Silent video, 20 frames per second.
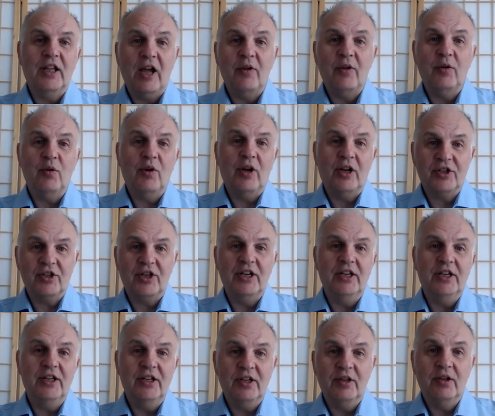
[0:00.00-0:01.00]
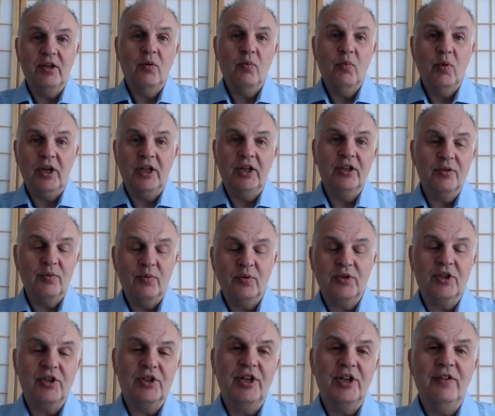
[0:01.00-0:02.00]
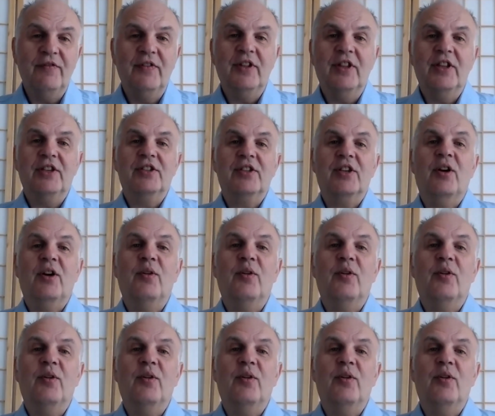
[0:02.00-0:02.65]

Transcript: you're actually working towards achieving this goal.